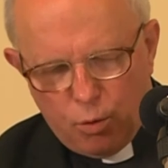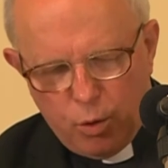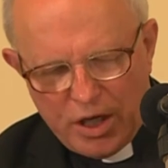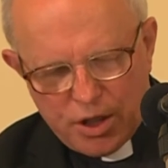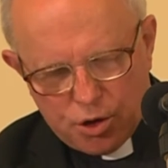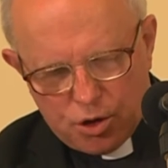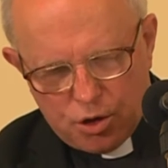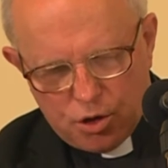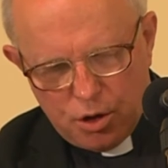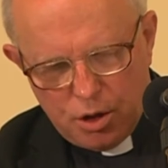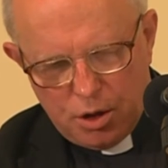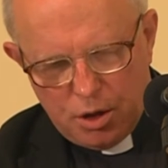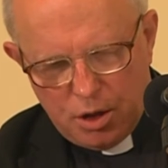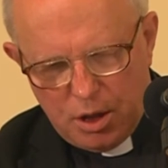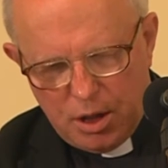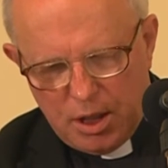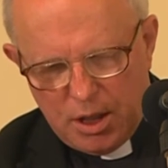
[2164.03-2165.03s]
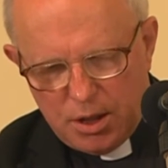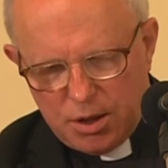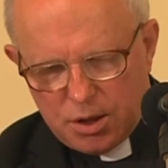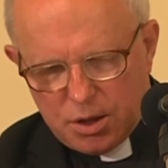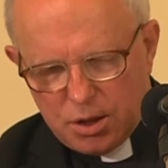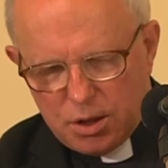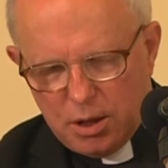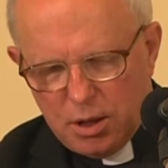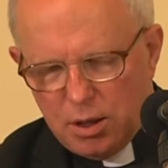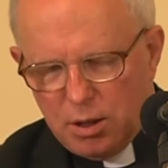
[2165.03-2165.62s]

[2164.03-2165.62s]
question is,